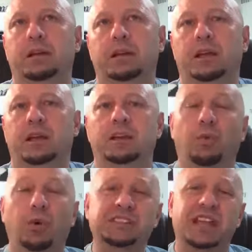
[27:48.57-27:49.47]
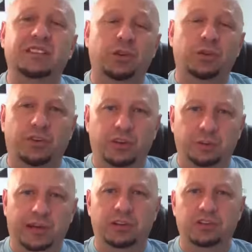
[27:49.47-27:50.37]
you know, what's that do for your
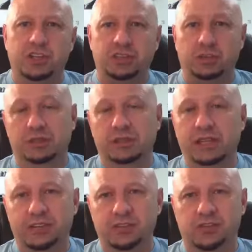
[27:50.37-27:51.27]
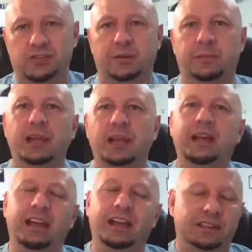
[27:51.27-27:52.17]
marriage and your relationship?
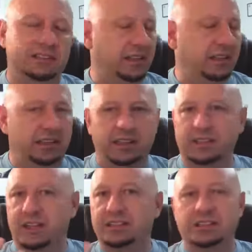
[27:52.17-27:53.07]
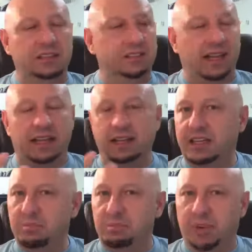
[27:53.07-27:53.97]
it's it, it, it's a
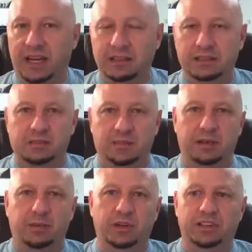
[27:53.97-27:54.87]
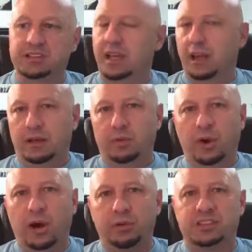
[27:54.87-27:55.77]
delicate balance, people. It's
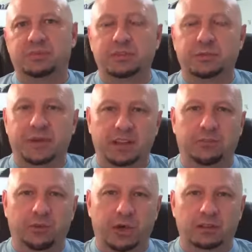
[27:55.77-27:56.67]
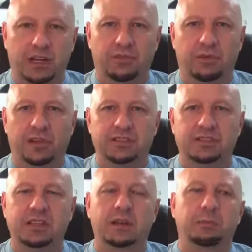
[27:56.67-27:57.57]
we're always supposed to be there for our loved
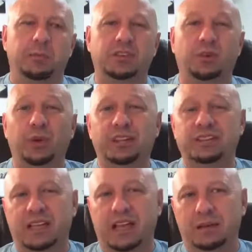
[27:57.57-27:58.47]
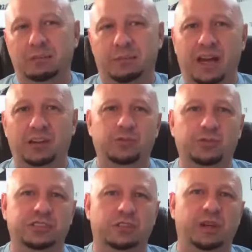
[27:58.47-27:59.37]
ones, but do we set
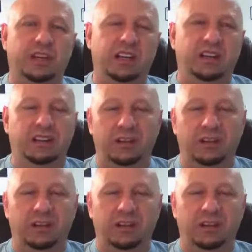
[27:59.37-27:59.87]
boundaries? Do we, you know,